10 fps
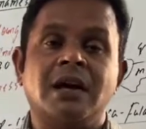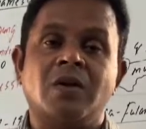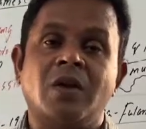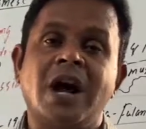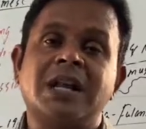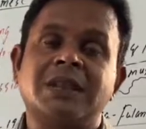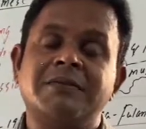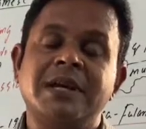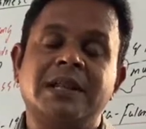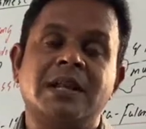North
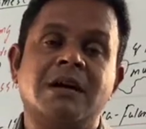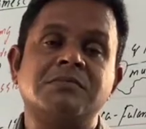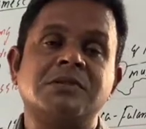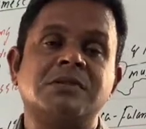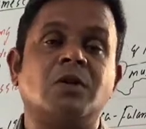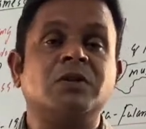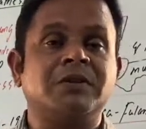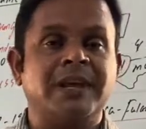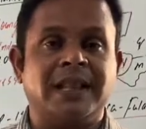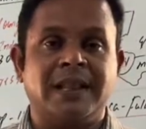Vietnam, South
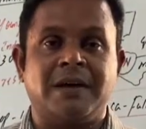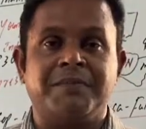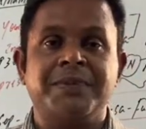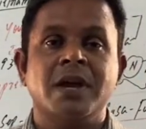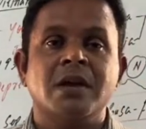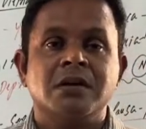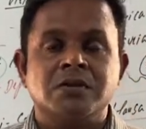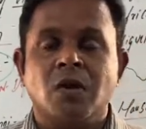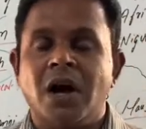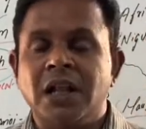Vietnam.
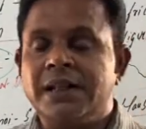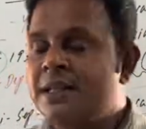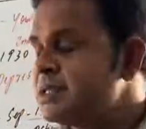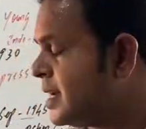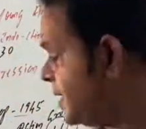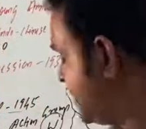So all these are the